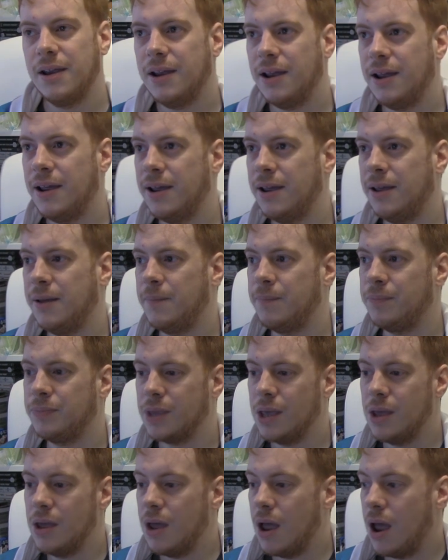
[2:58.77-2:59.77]
Um,
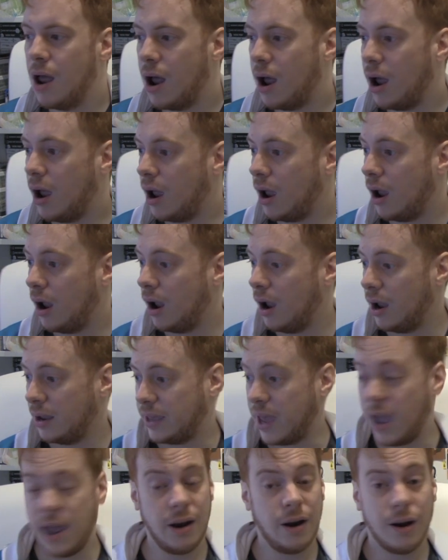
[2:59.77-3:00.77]

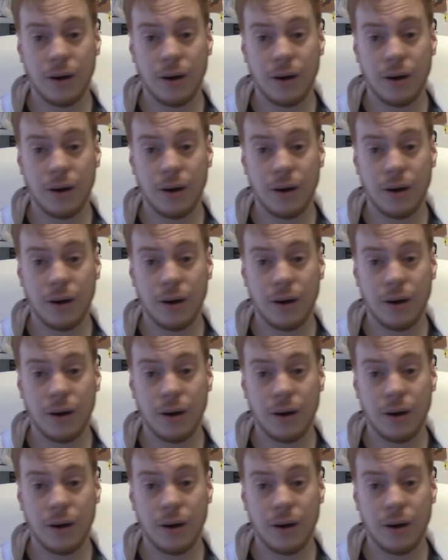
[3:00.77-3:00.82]
again,